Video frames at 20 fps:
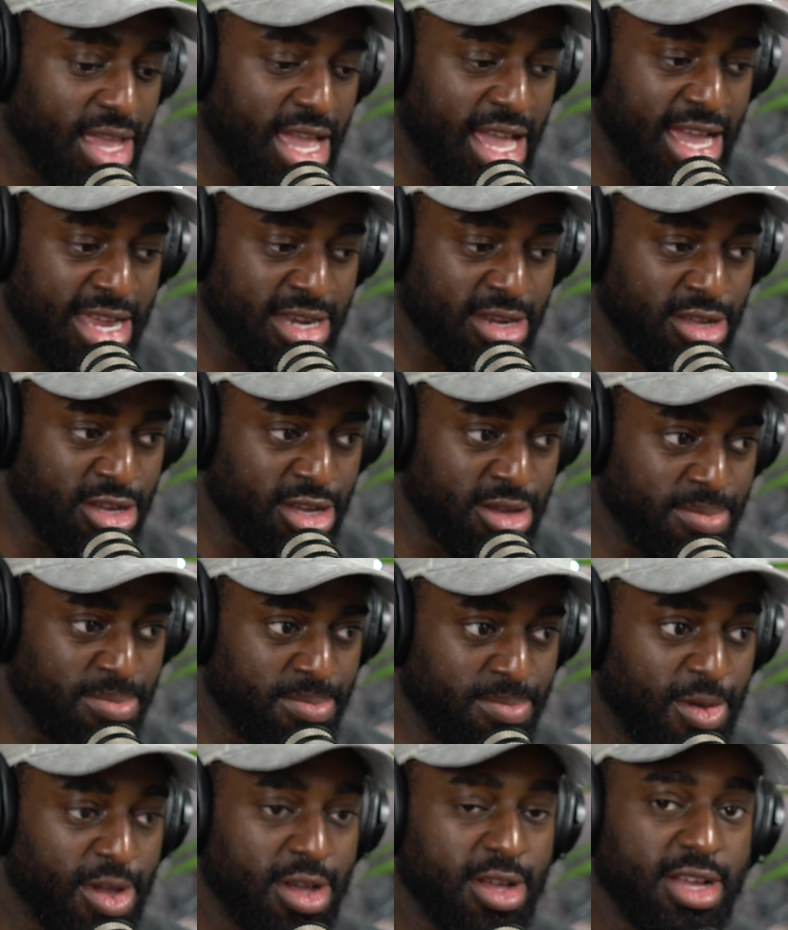
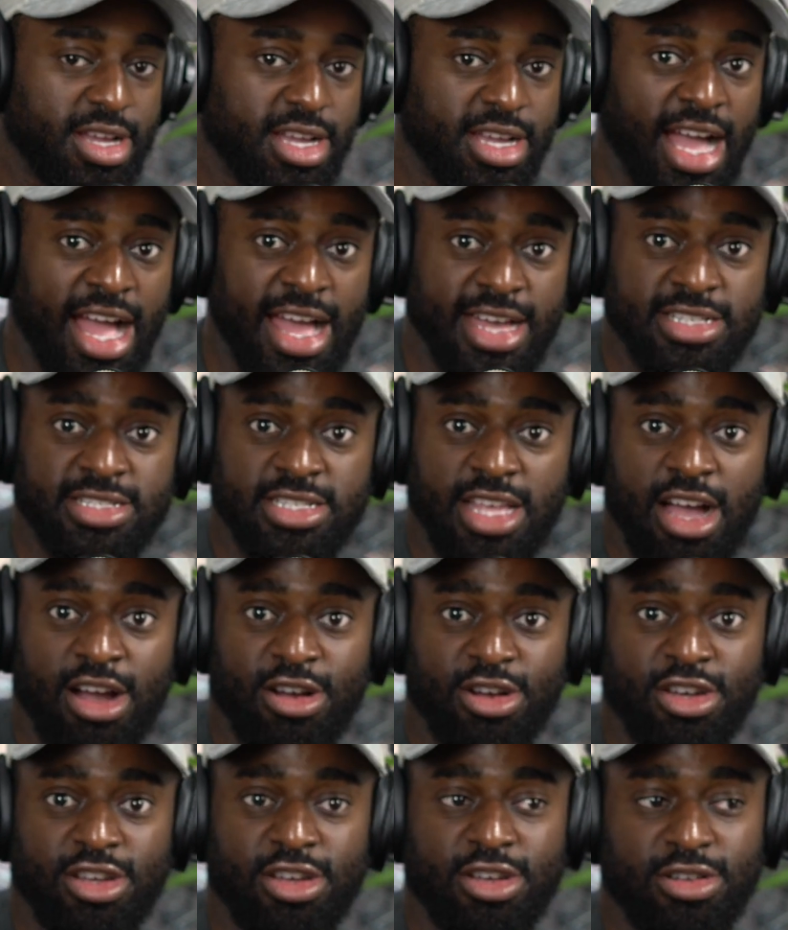And guys that are
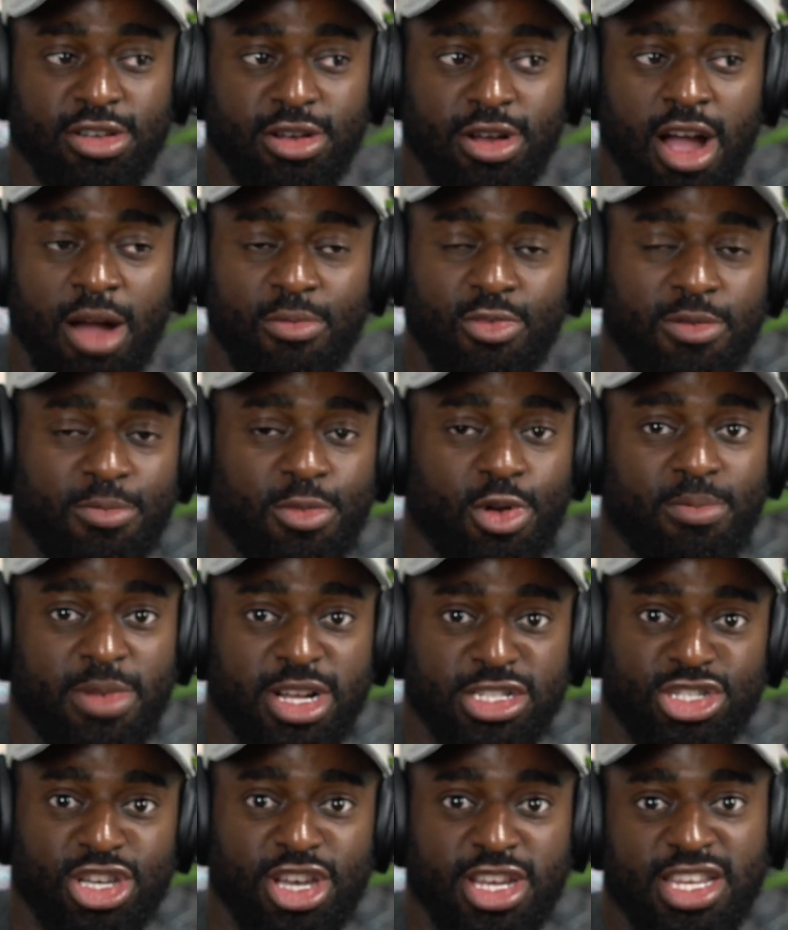going to come with me on
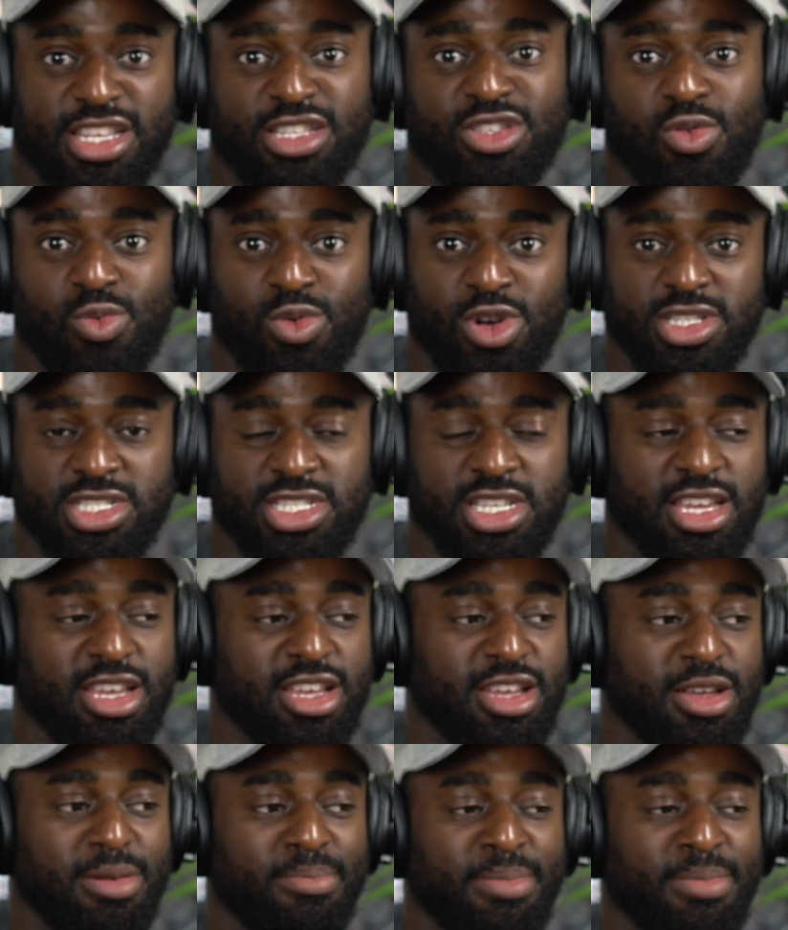my journey to watch it,